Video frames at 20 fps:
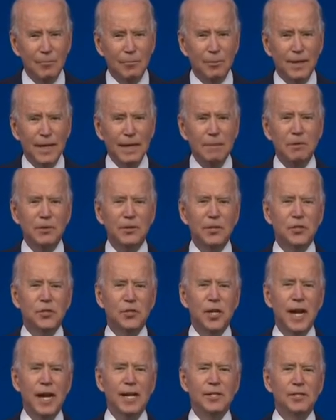But even with the
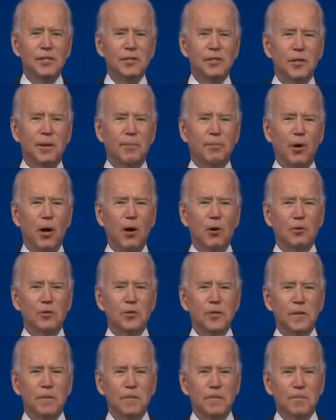changes in
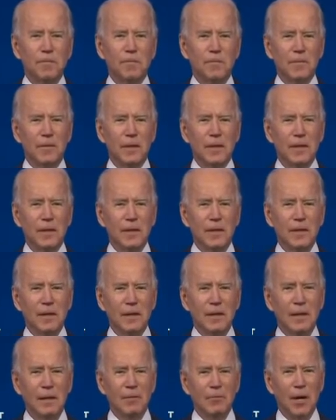approach
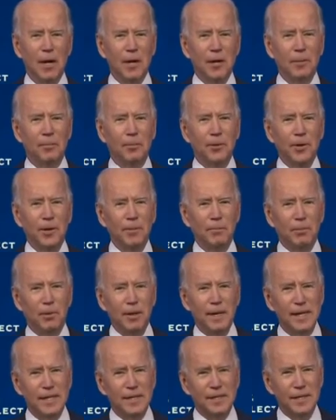I'm going to put in
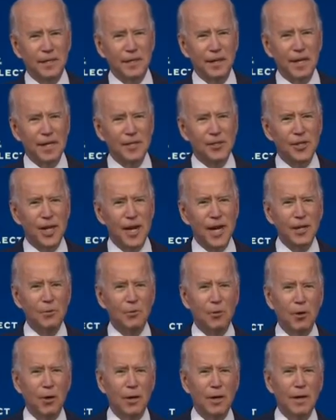place in late
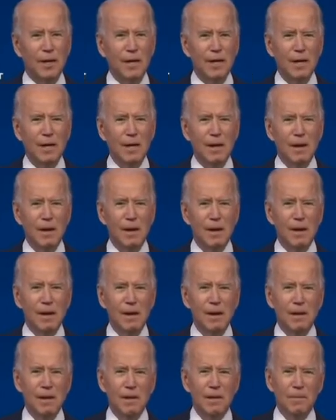January,
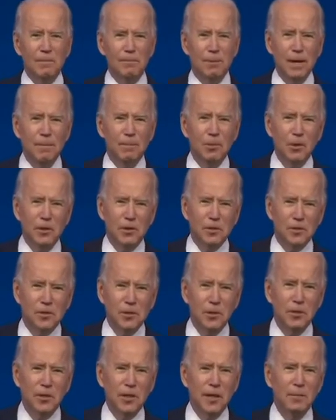people are
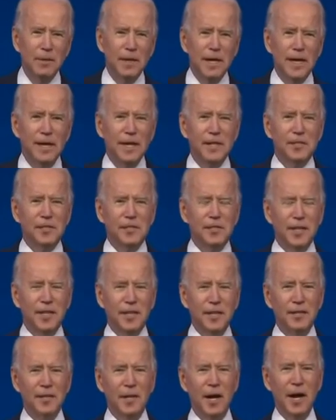still going to be getting
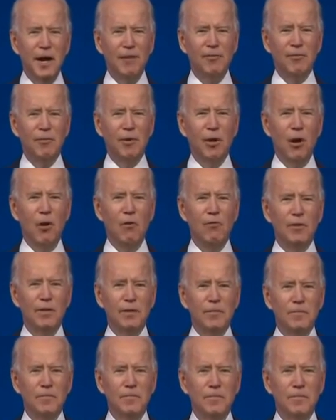sick and dying from COVID.